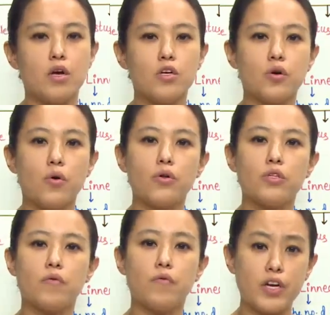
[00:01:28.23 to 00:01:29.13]
So on
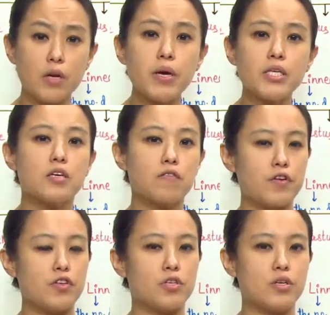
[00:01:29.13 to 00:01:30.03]
the very basic
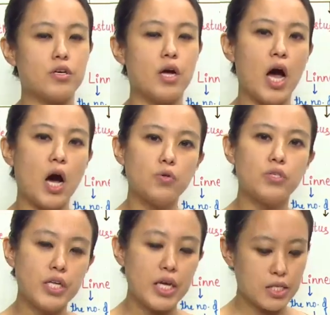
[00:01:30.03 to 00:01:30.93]
feature, how
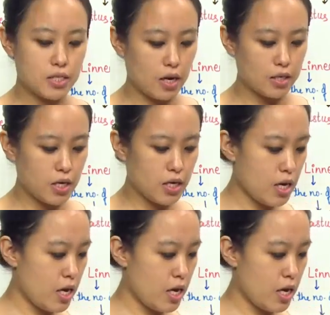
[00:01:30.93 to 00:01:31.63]
did he started?